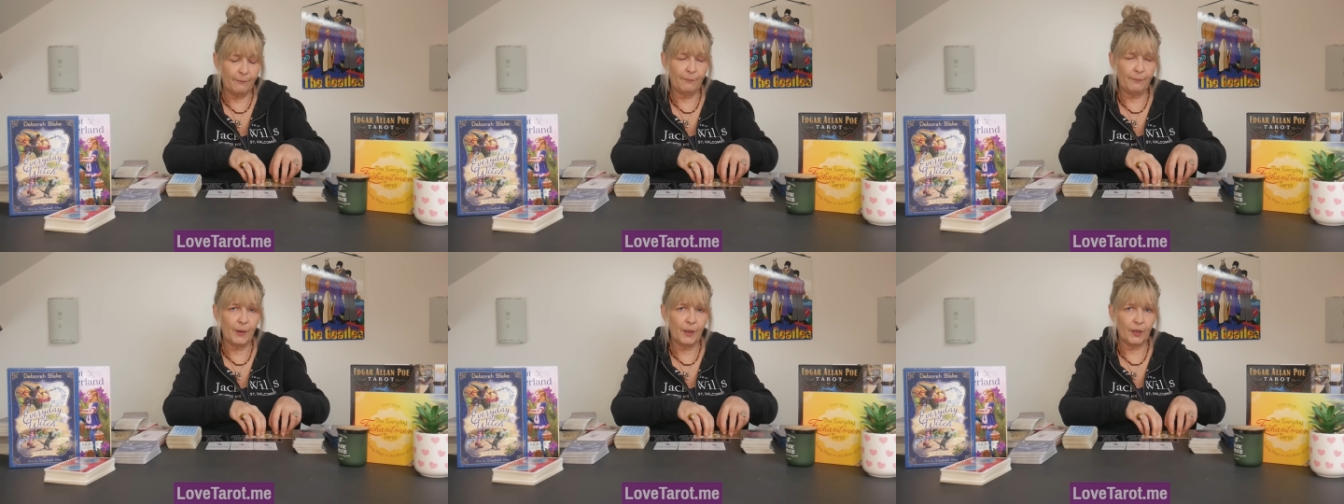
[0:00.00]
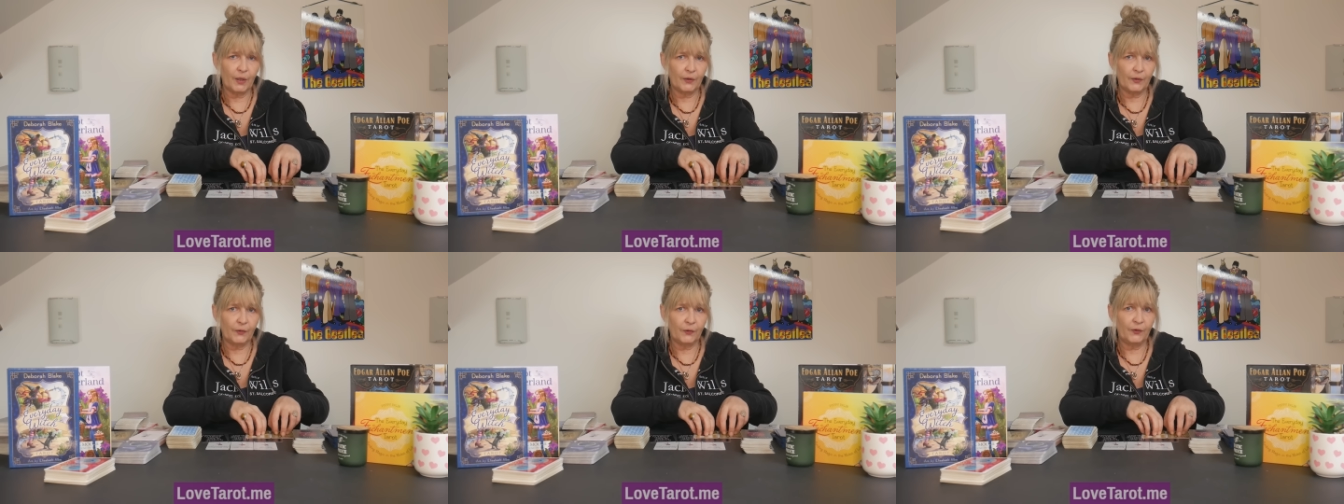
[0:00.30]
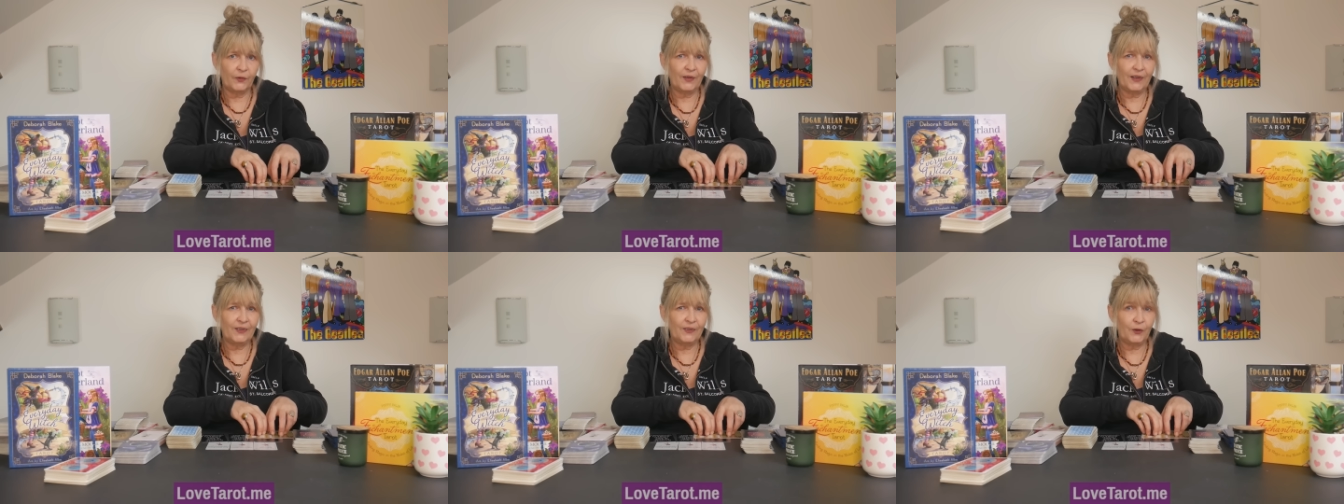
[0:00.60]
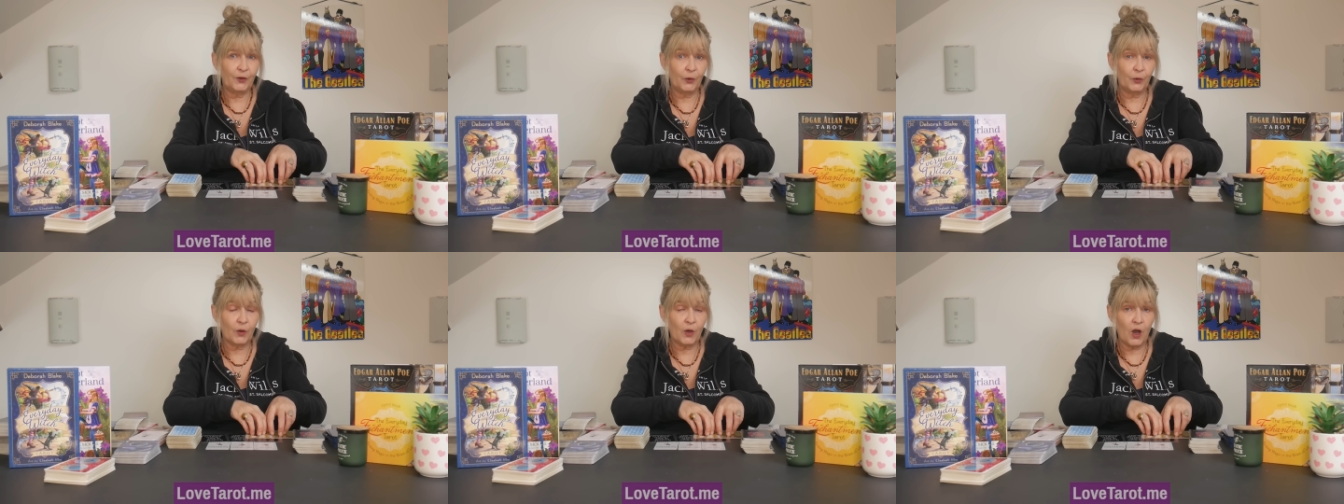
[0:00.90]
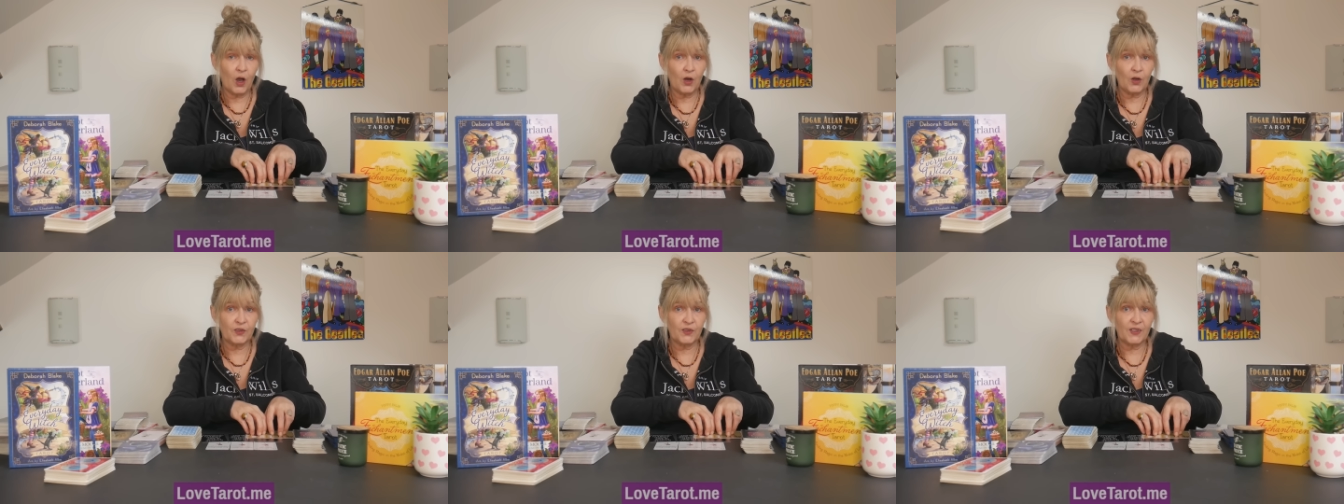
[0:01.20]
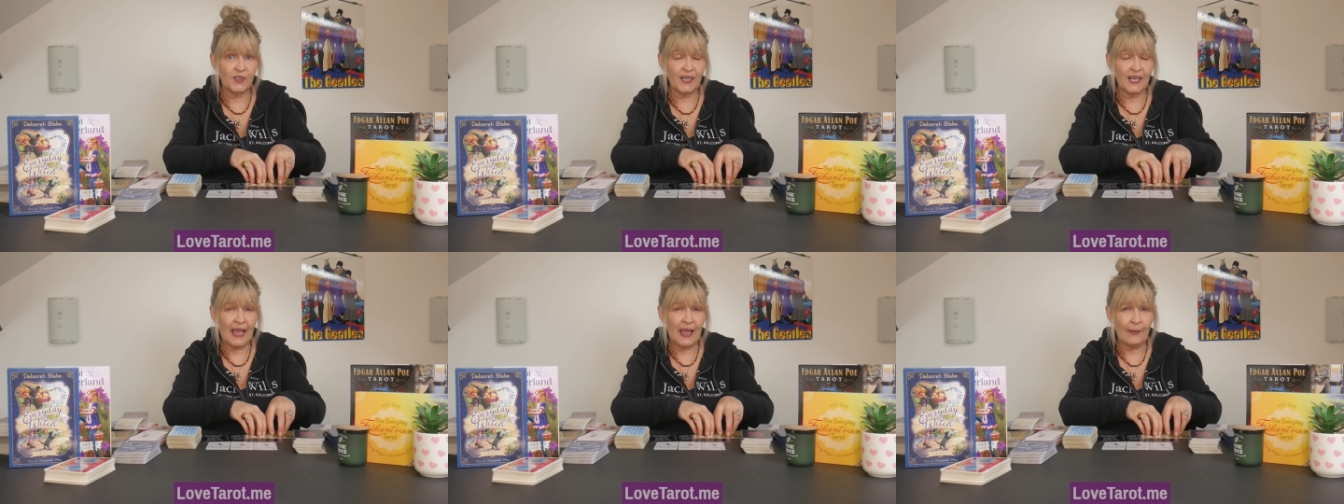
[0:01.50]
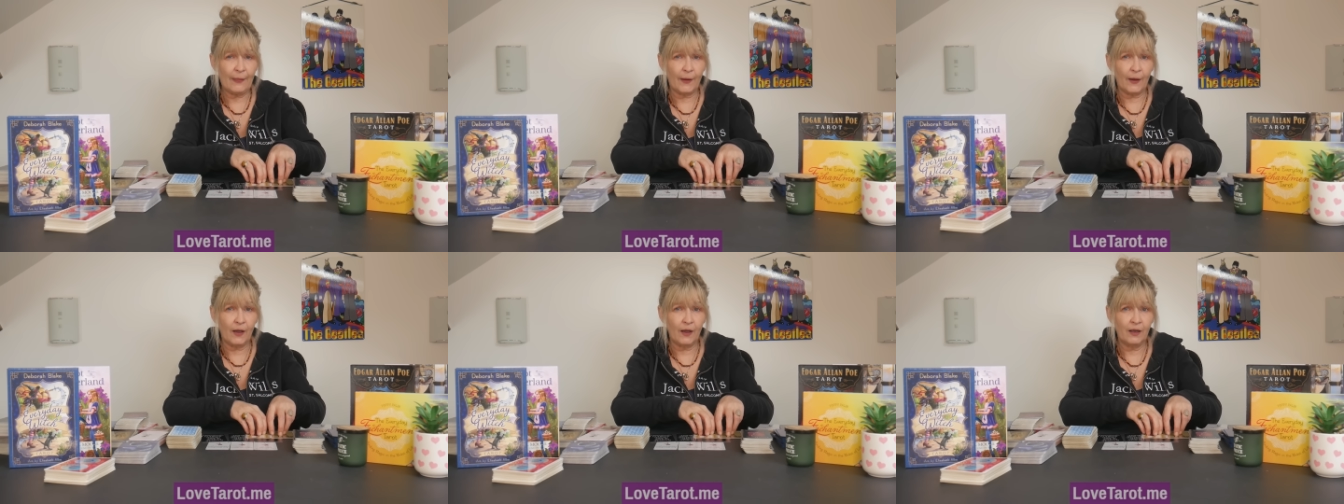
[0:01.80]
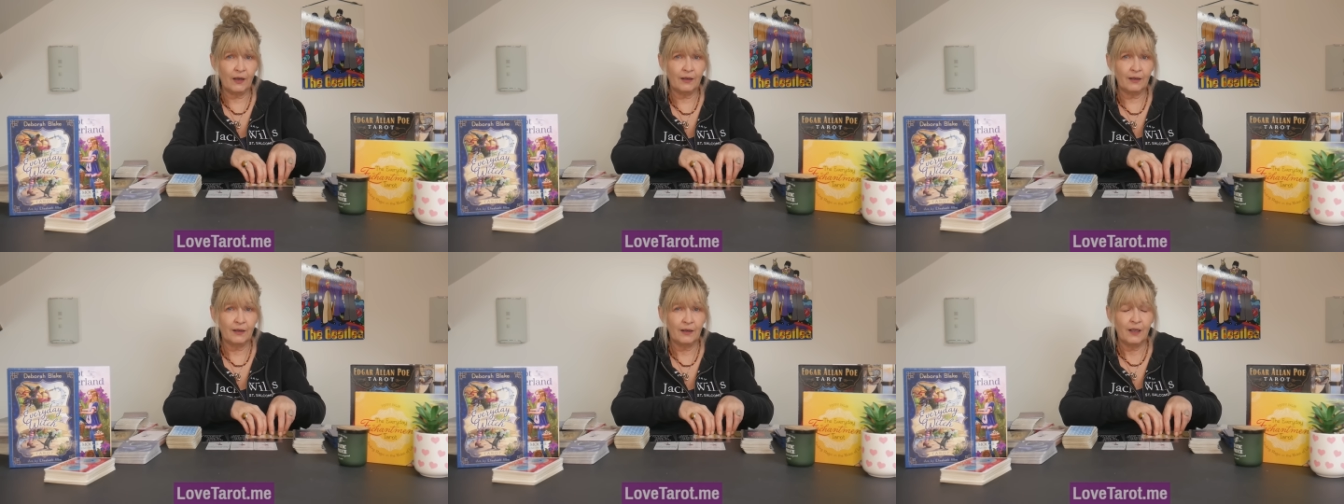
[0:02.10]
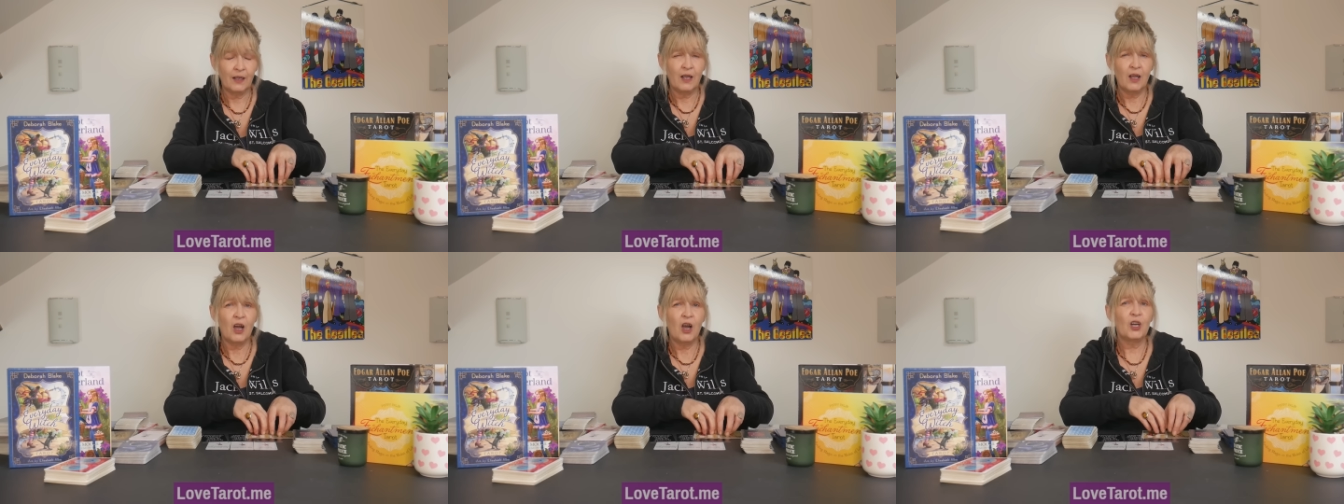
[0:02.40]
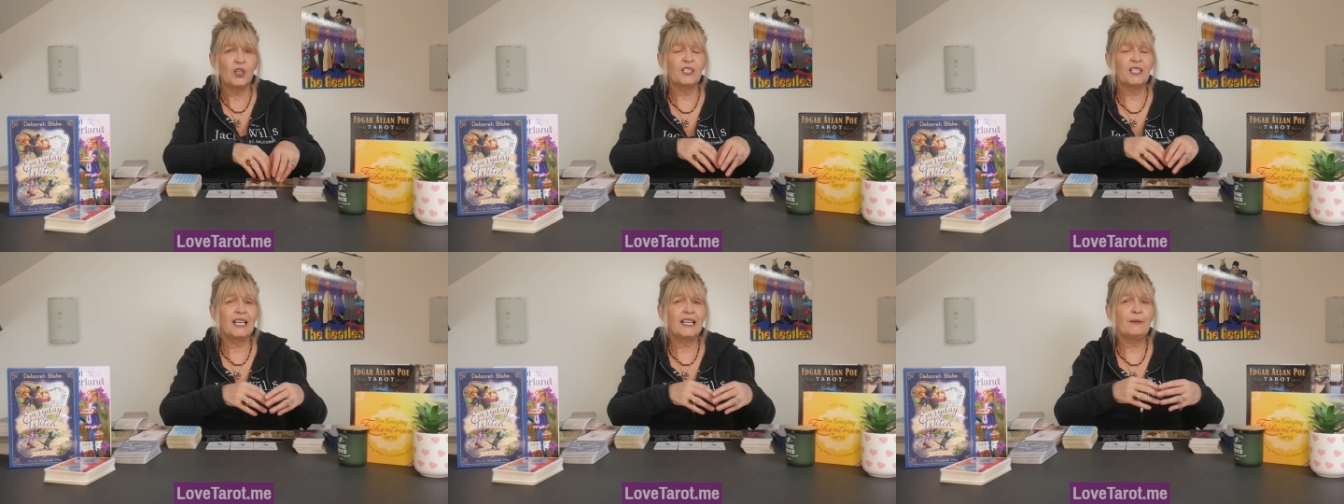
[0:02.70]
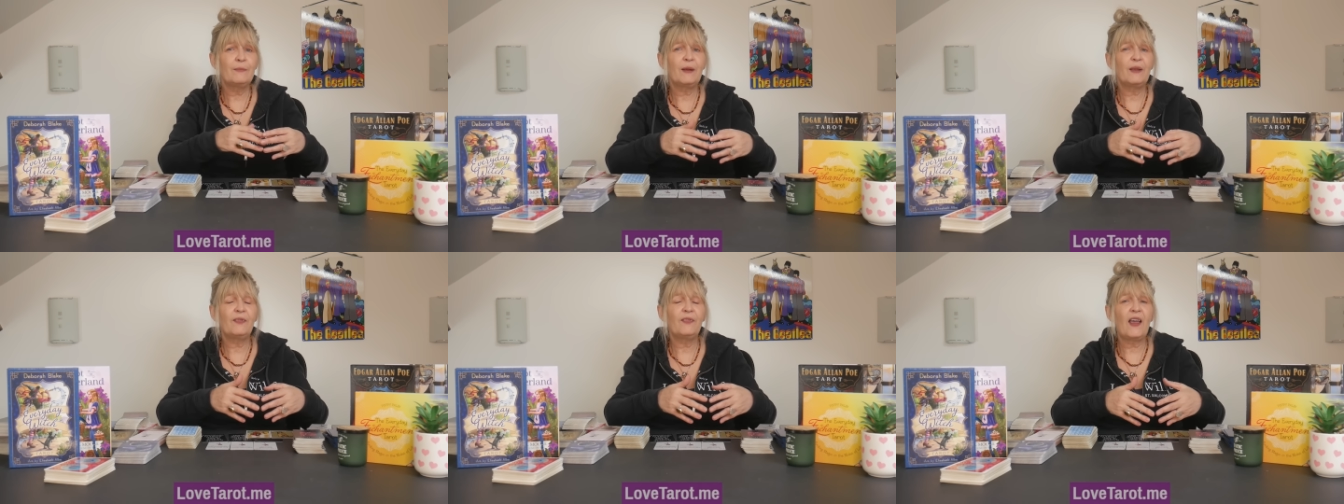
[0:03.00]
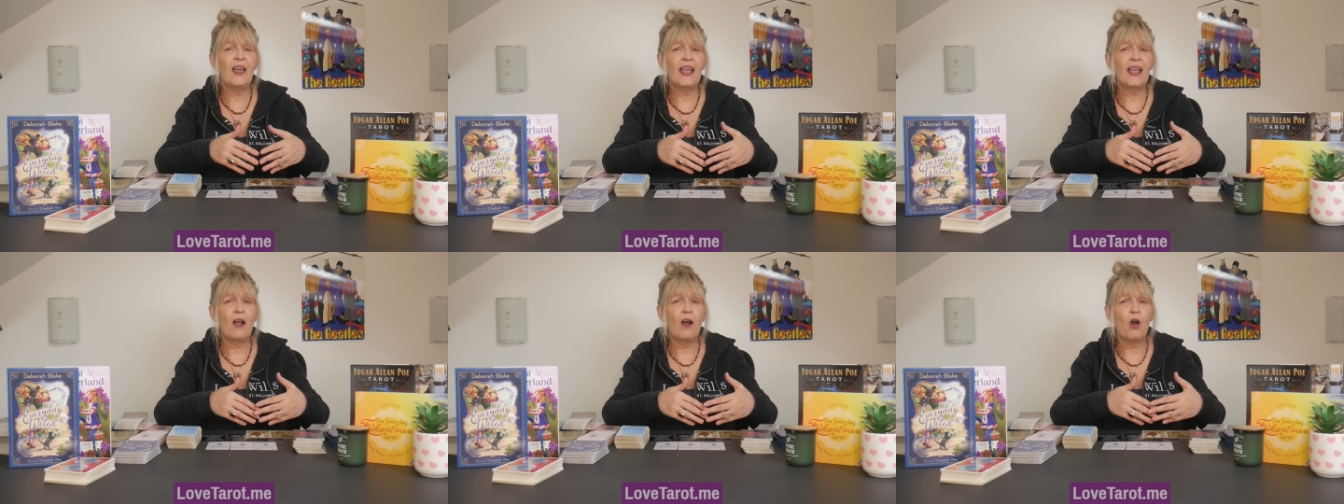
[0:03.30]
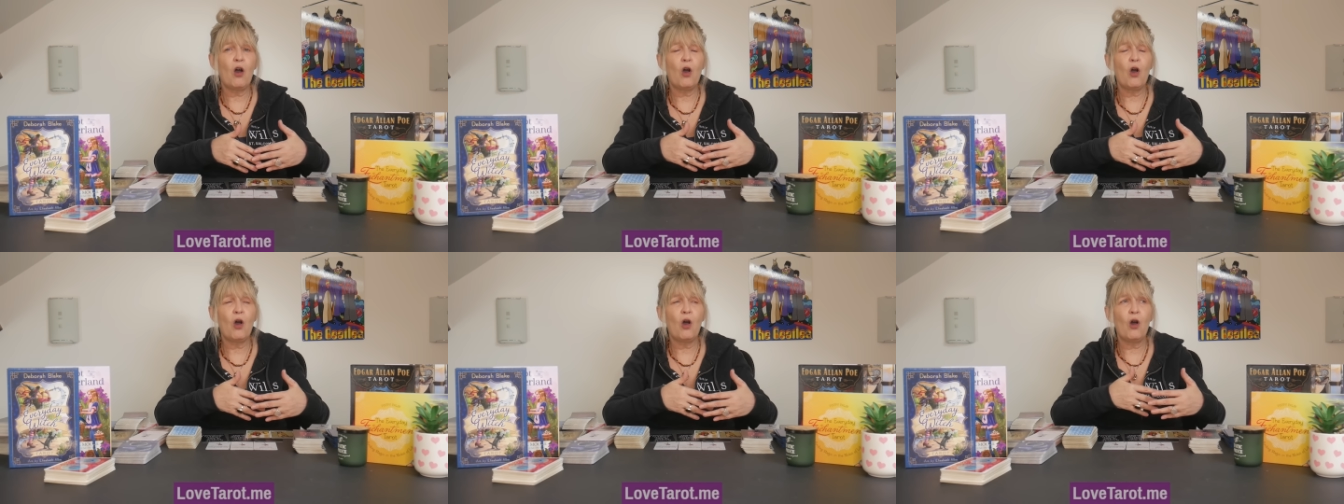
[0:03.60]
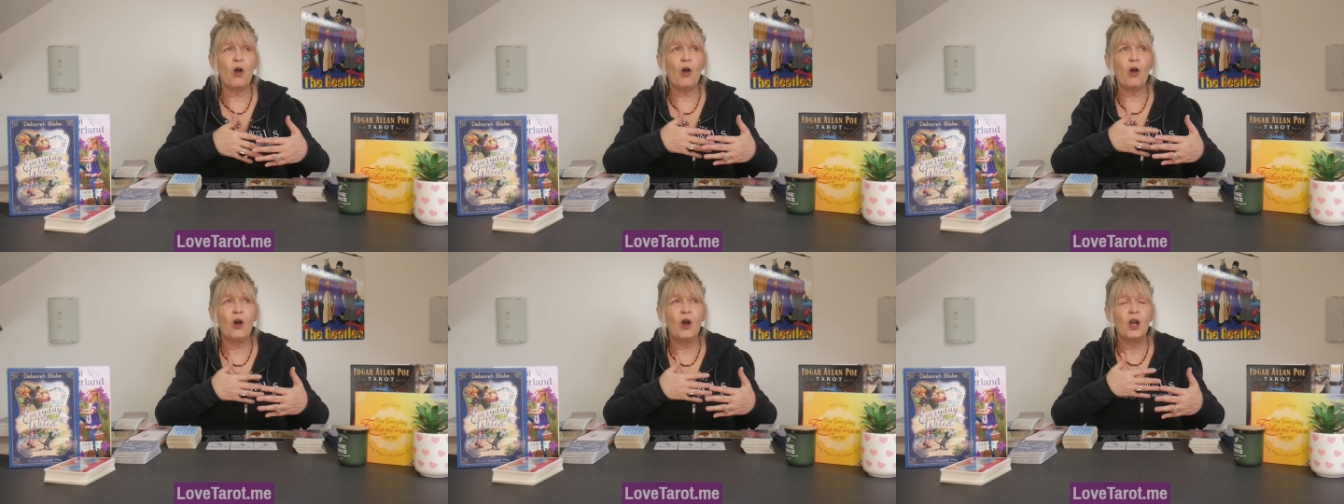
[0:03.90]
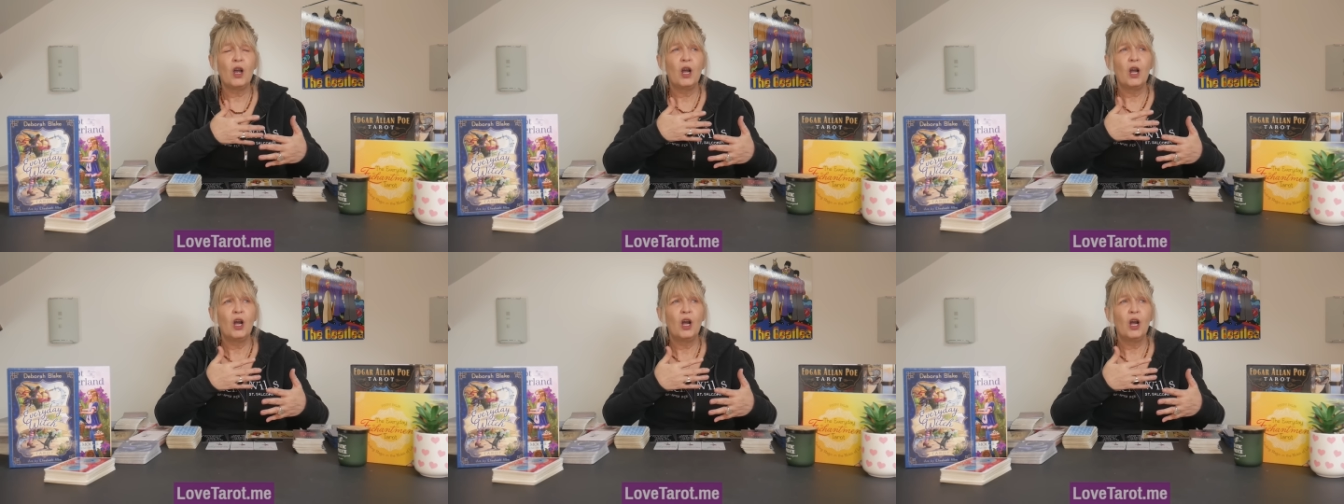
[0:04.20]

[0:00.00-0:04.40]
But these two cards together are telling me they are